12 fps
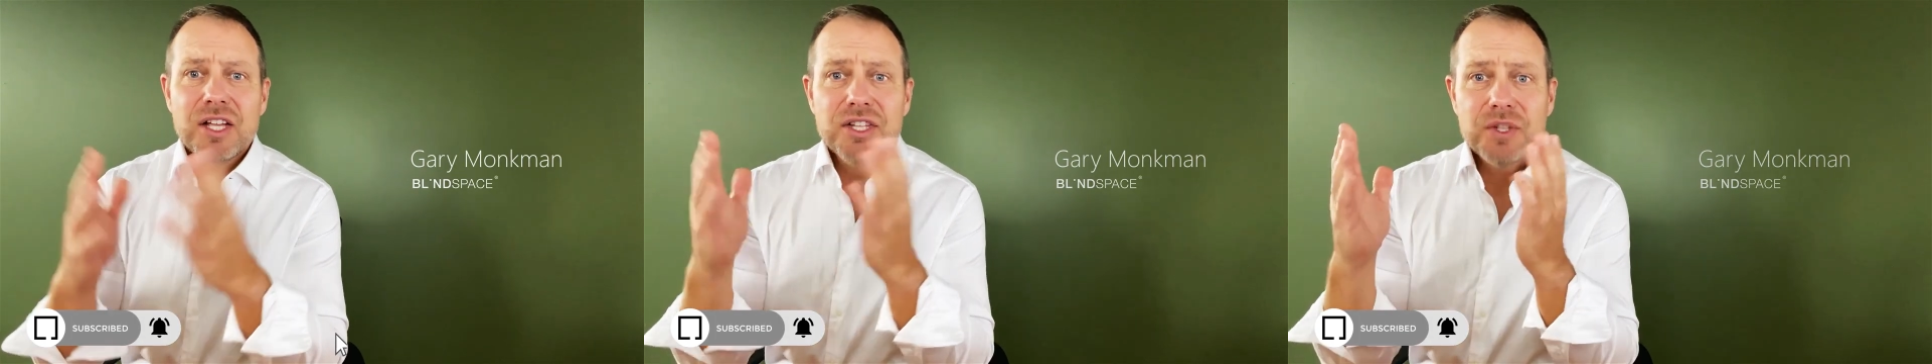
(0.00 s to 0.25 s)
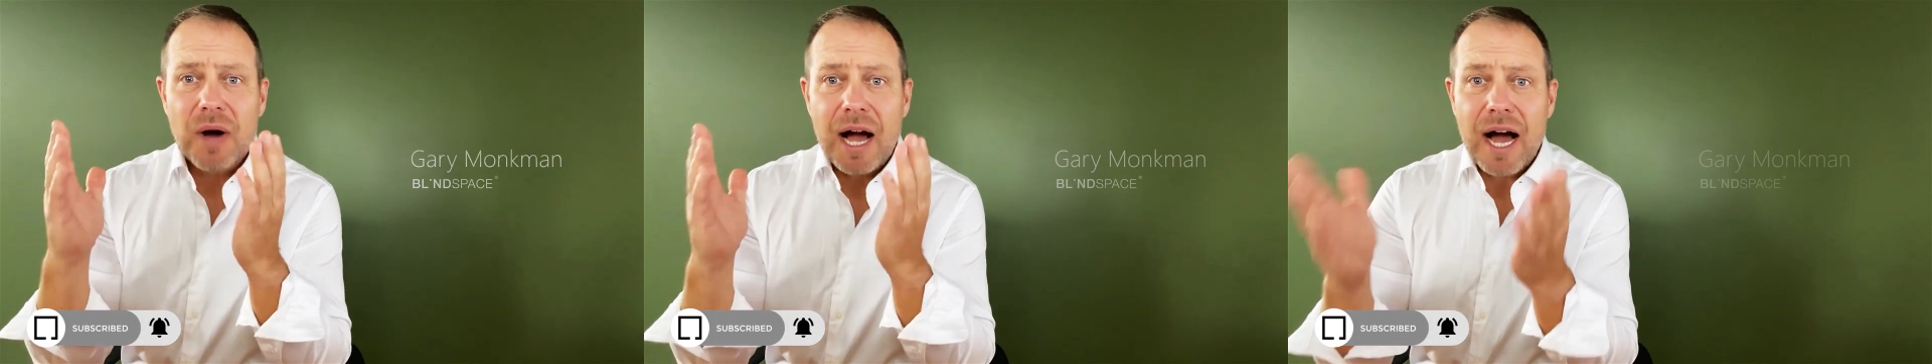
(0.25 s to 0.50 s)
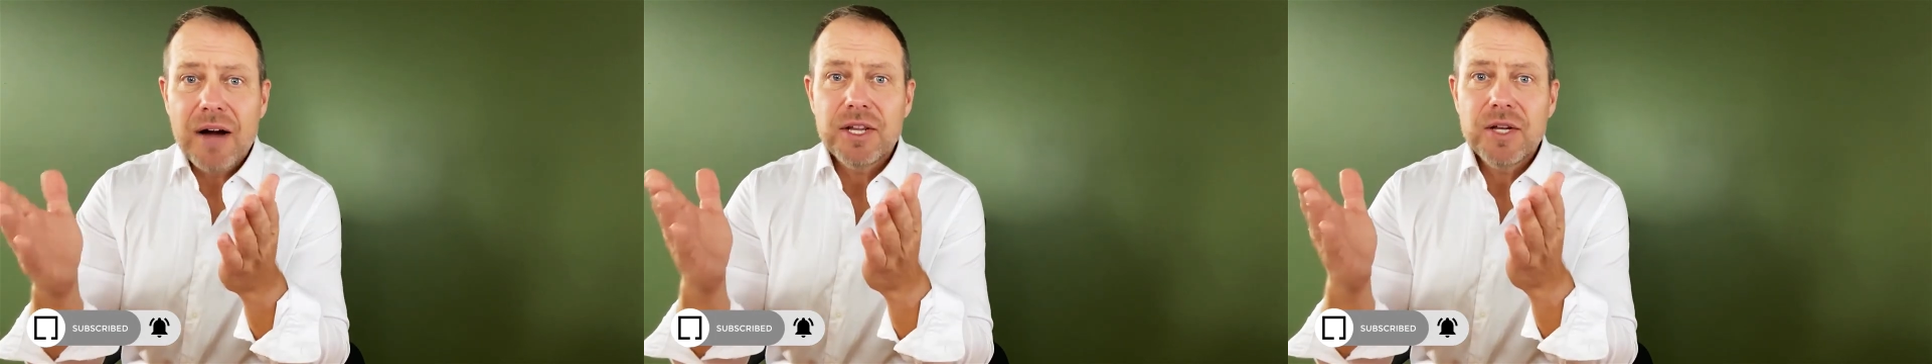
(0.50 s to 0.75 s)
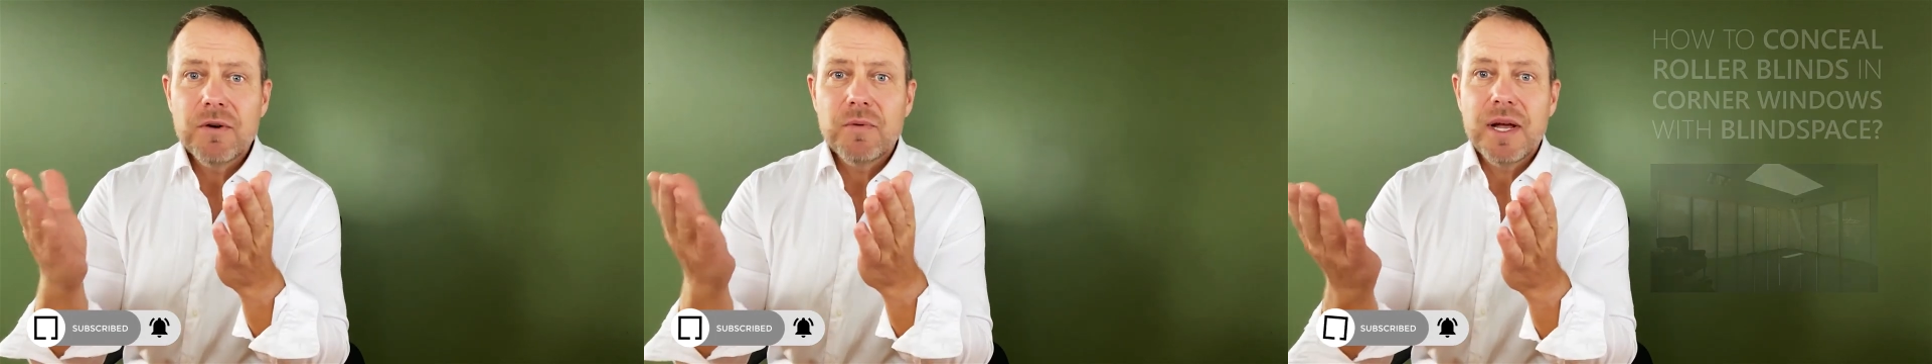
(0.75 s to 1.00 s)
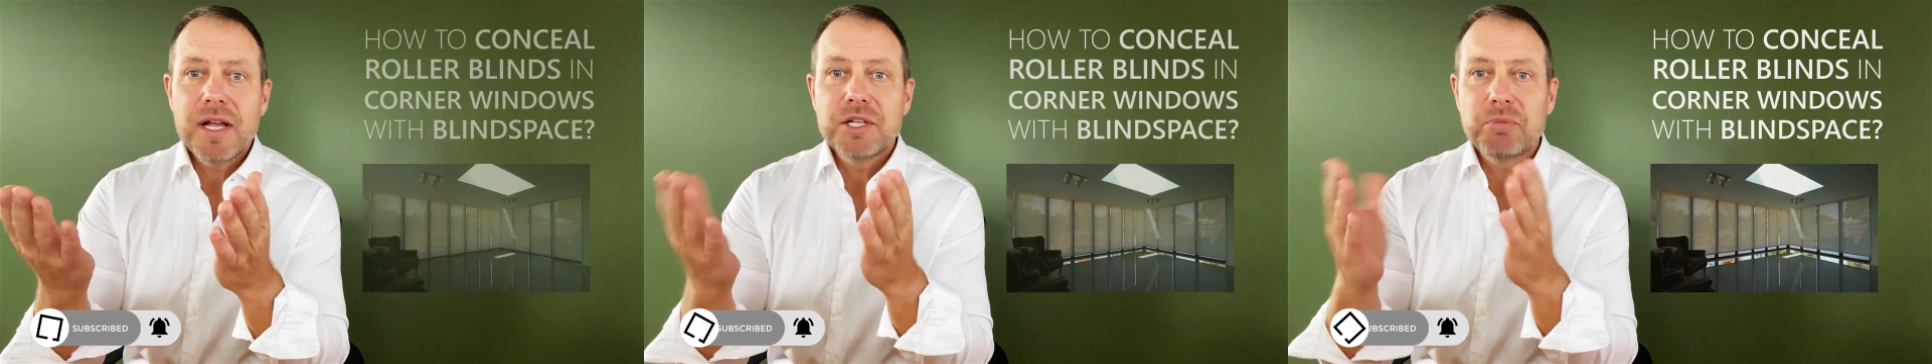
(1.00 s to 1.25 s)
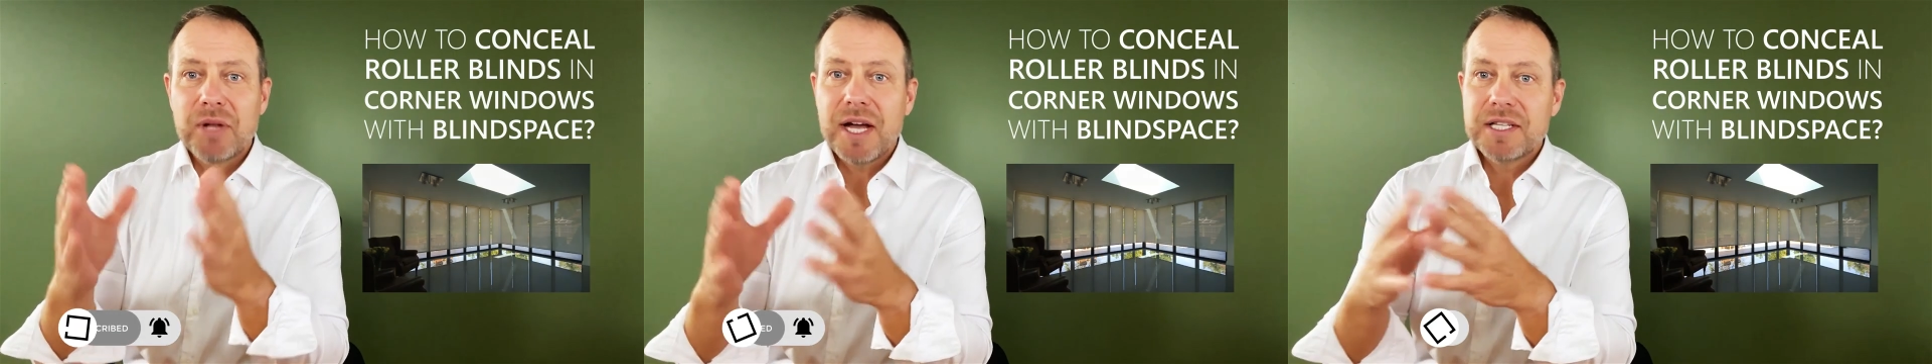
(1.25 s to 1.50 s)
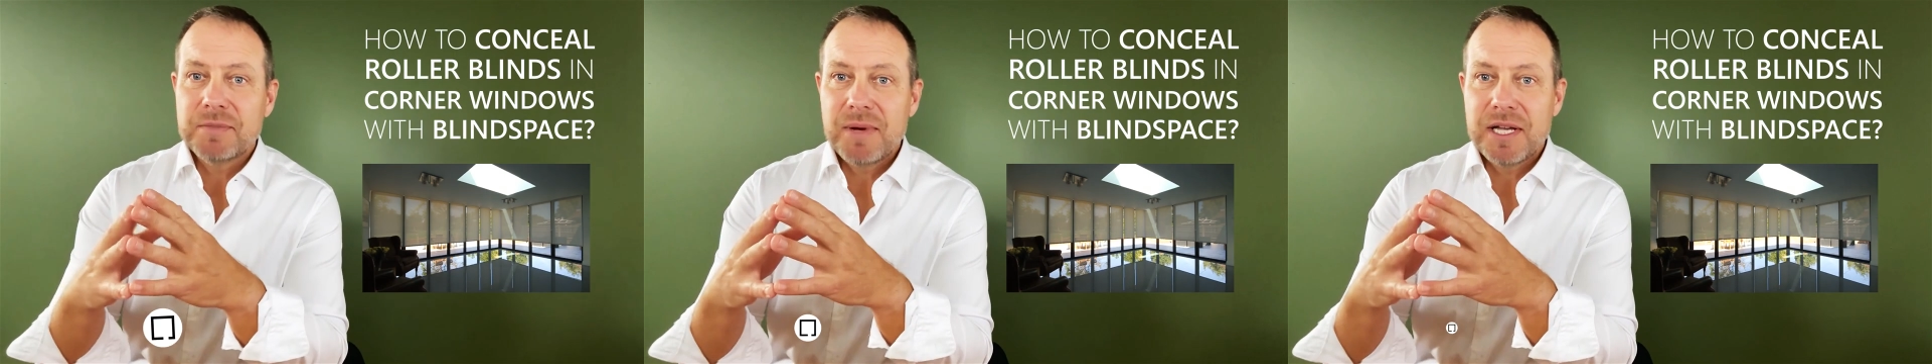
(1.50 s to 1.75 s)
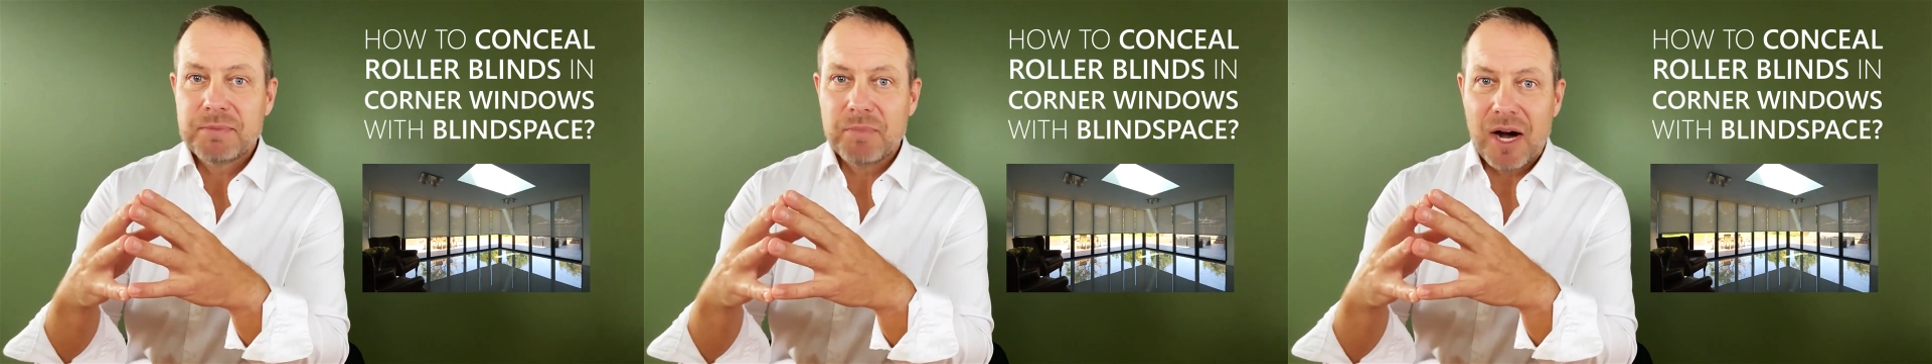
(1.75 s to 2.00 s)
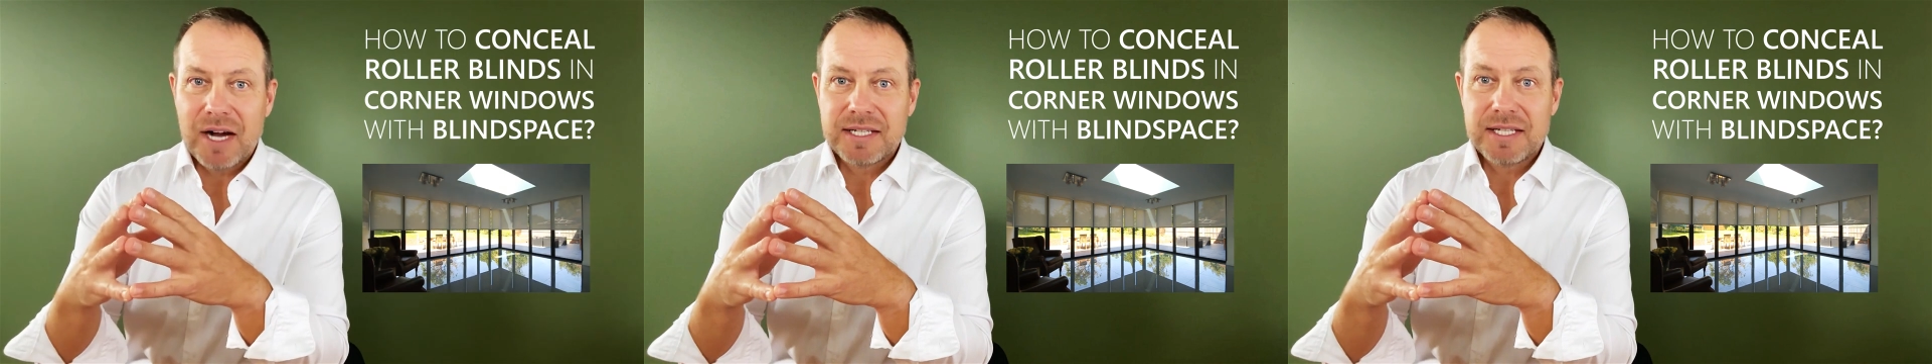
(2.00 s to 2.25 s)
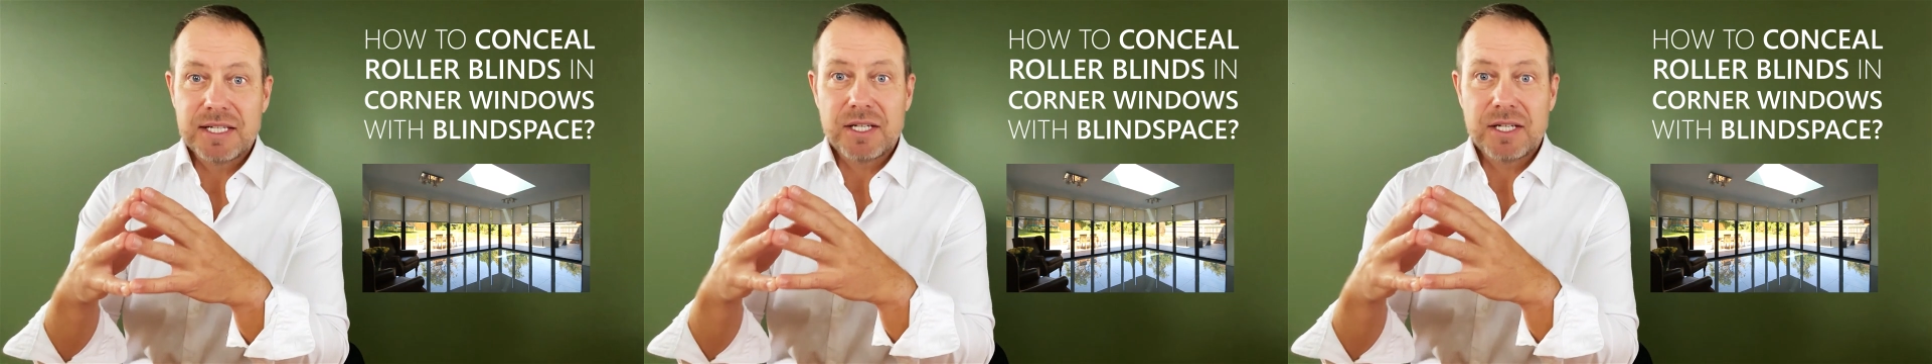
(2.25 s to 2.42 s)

So how do you arrange Blindspace boxes